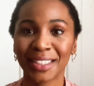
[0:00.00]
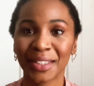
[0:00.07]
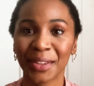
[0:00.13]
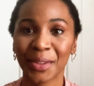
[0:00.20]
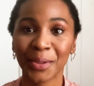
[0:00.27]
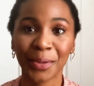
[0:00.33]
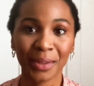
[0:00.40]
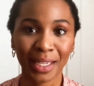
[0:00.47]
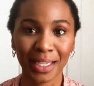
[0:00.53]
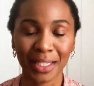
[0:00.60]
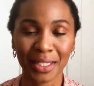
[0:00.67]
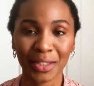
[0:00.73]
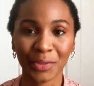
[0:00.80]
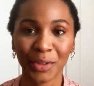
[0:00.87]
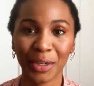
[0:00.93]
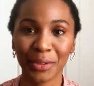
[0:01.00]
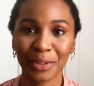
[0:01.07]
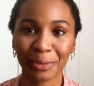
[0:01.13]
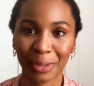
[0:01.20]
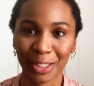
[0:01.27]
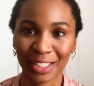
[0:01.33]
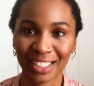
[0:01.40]
your latest fragrance
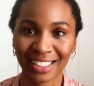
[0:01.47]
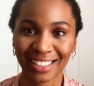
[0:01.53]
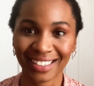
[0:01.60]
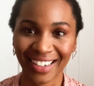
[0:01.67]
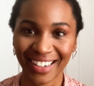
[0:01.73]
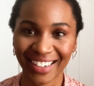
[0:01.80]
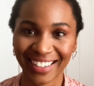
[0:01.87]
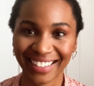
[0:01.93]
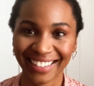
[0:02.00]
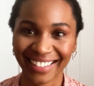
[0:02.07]
purchases are.